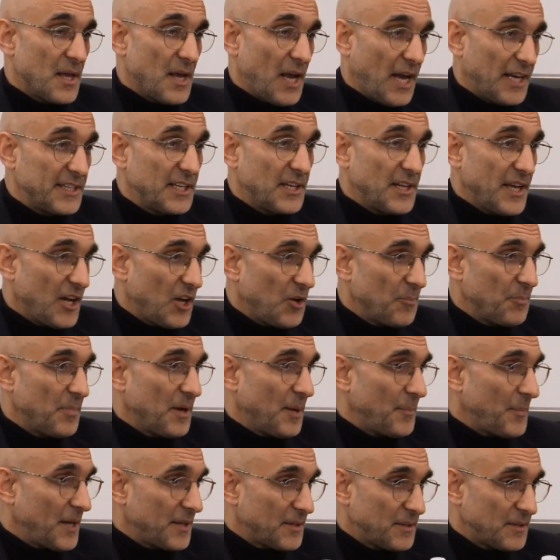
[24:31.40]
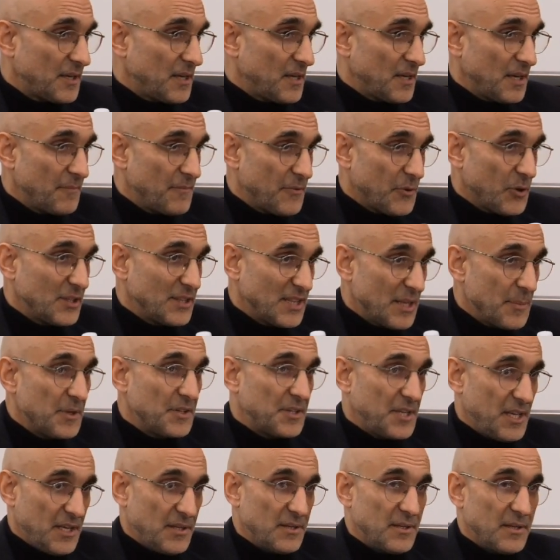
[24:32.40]
I need help. I'm very
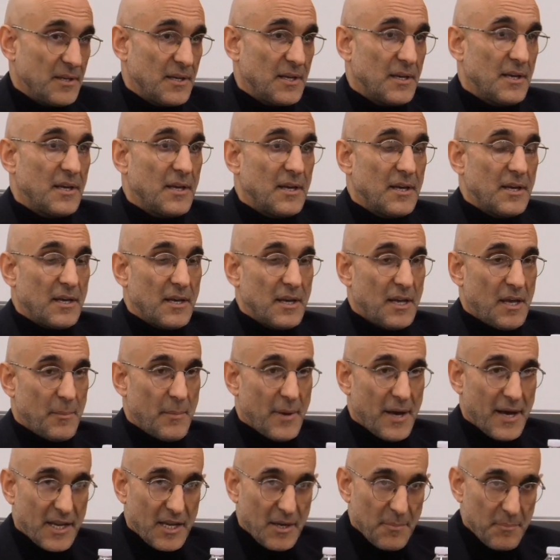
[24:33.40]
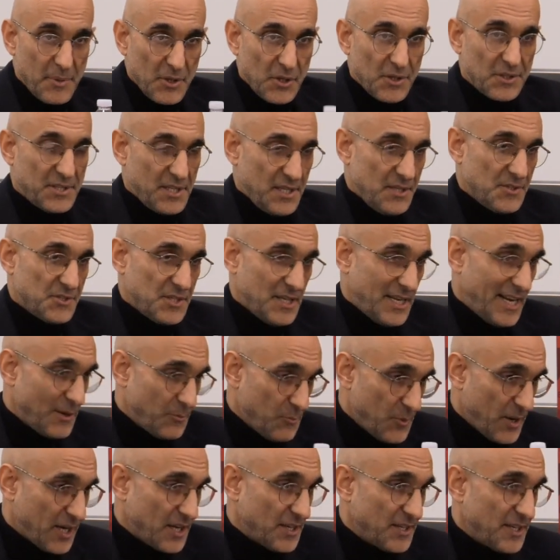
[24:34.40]
limited in my abilities, and I
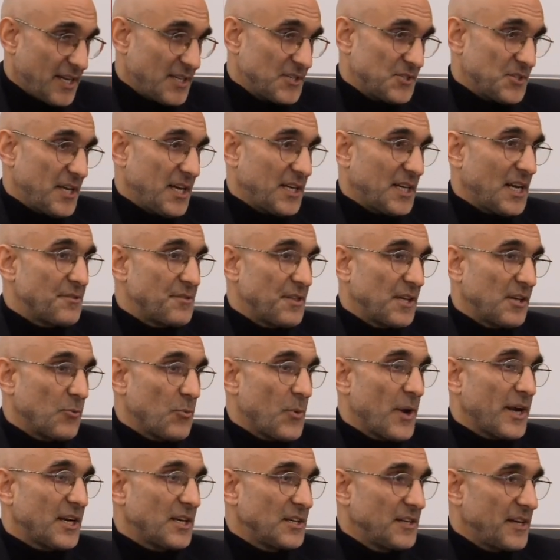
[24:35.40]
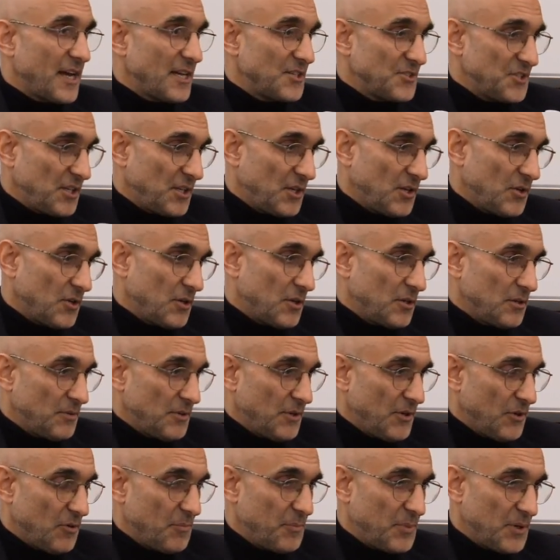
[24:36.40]
recognize that. I think recognizing your
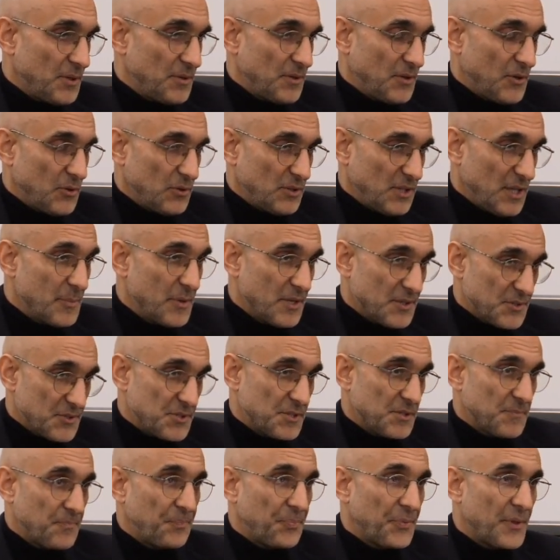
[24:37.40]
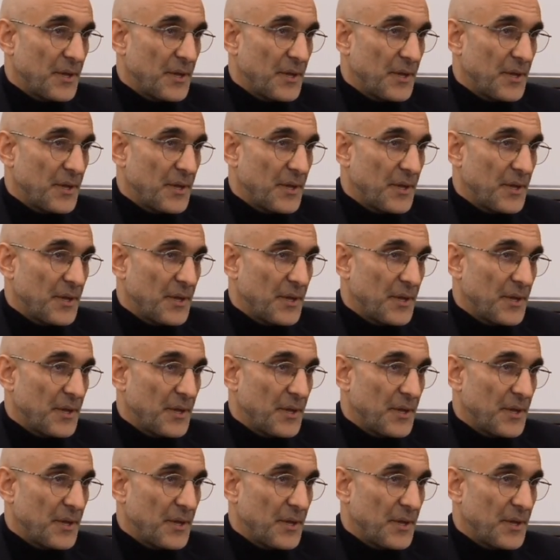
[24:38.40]
ability, your limits